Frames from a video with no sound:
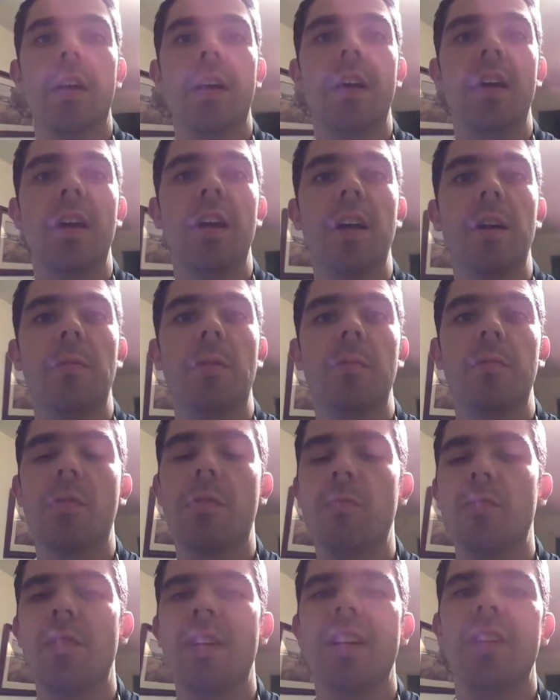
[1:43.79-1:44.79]
I'm
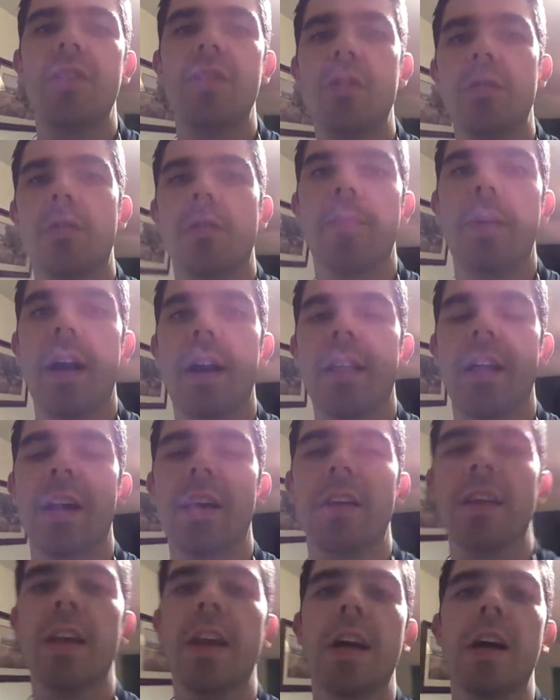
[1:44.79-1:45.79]
not really sure about
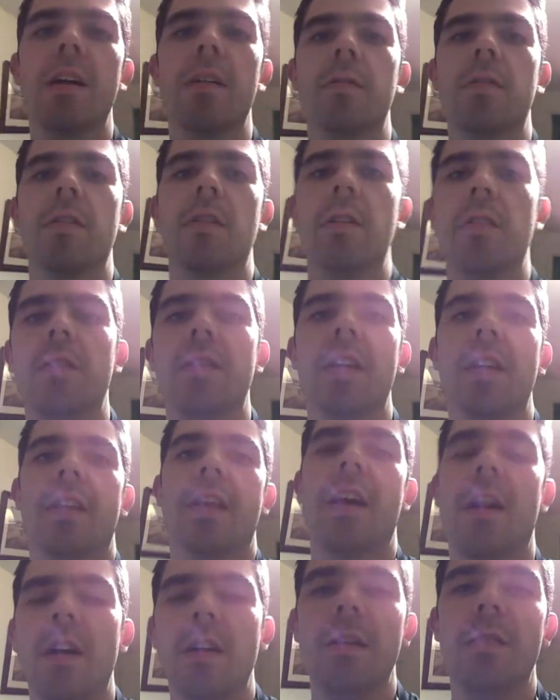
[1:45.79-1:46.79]
that yet. I've got to think
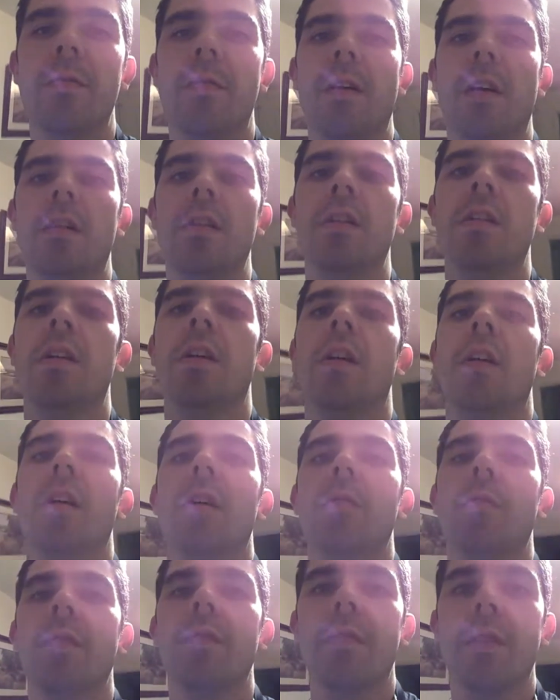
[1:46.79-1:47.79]
that over,
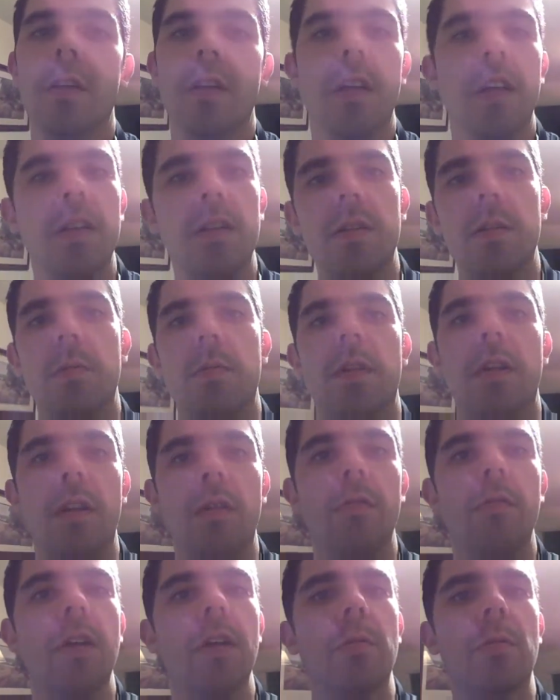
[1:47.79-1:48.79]
whether it's something
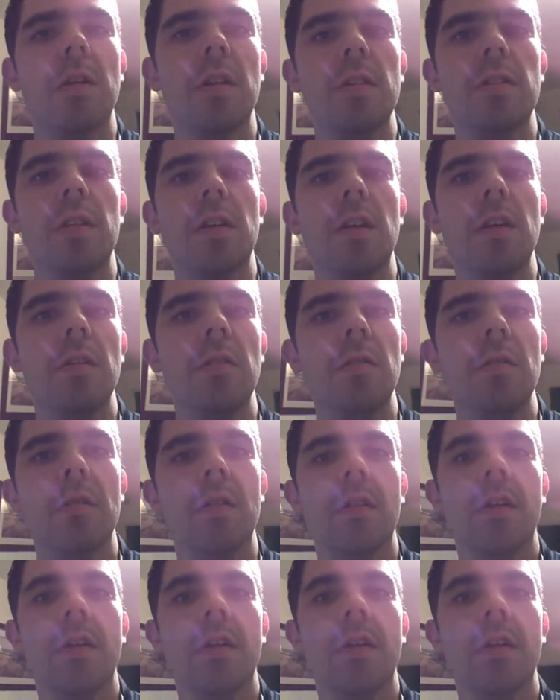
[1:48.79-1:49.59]
I really want to do.